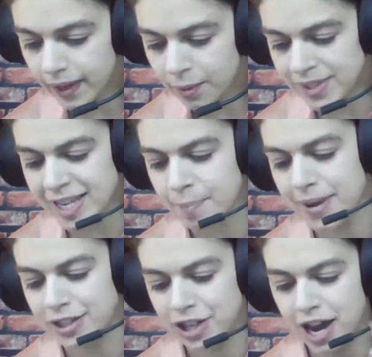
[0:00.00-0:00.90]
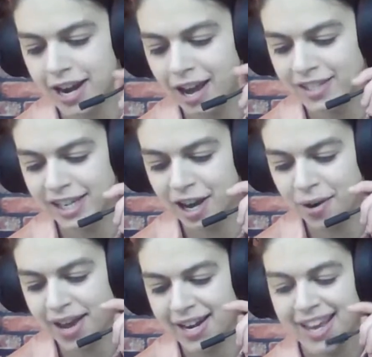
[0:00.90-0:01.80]
What's up, Big John? How's it
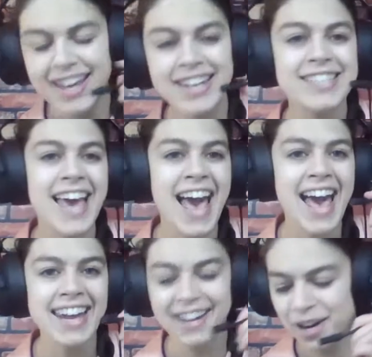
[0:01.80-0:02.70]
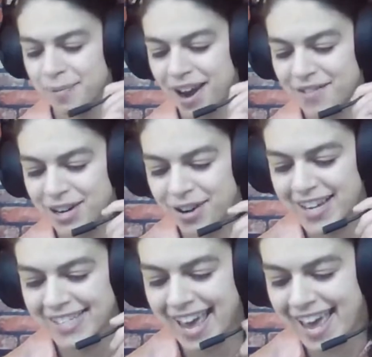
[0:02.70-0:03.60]
going? Chad, hope you're having a
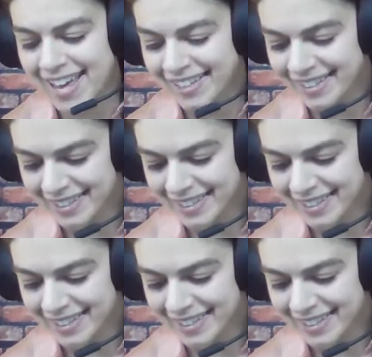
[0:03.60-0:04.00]
great day.